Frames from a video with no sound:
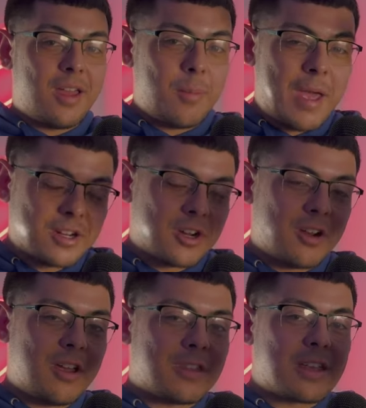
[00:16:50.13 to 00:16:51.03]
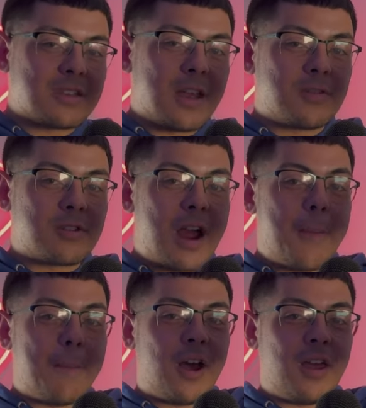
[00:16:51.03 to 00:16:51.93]
make sure you hit that
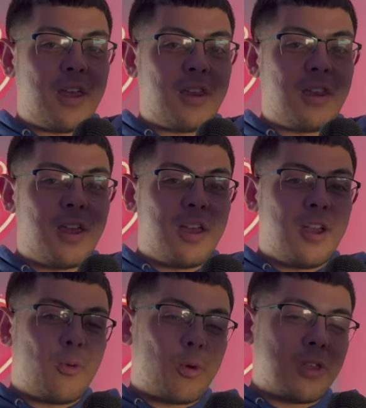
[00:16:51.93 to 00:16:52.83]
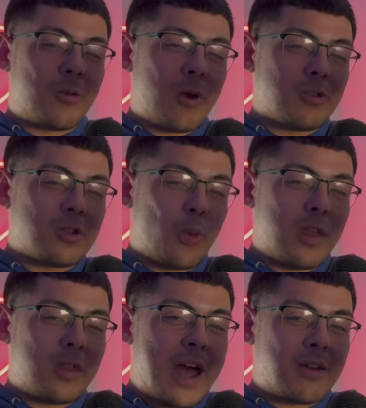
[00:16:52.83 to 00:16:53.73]
subscribe button. We're on the road to
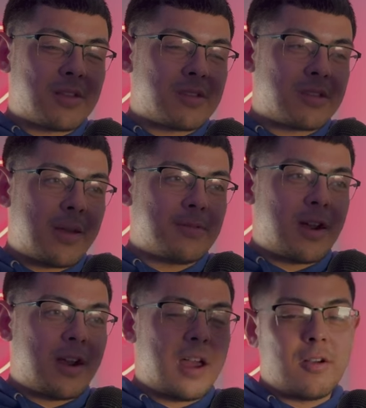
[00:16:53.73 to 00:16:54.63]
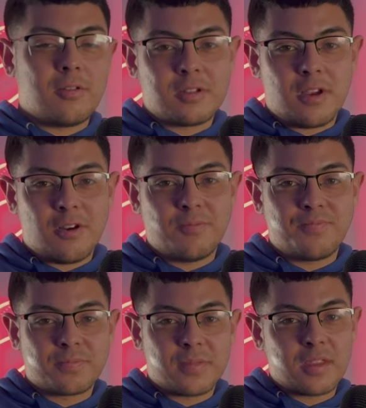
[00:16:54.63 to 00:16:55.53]
1,000 subs right now. So,
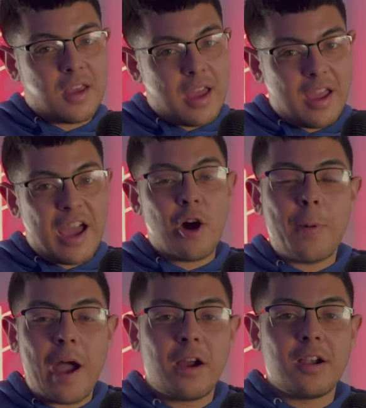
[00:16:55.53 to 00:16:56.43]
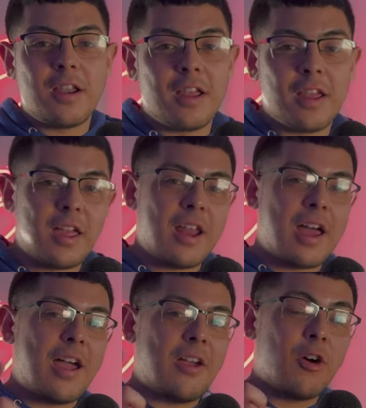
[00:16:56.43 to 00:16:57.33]
hey, I hope I earned it. And
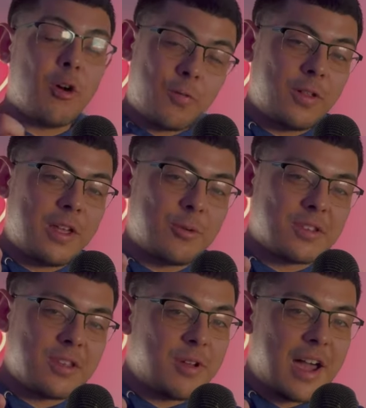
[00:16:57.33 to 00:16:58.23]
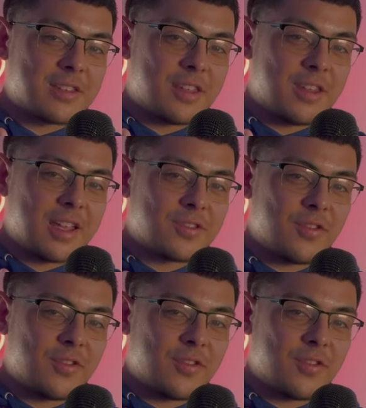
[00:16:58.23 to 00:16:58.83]
I hopefully will see you guys on the next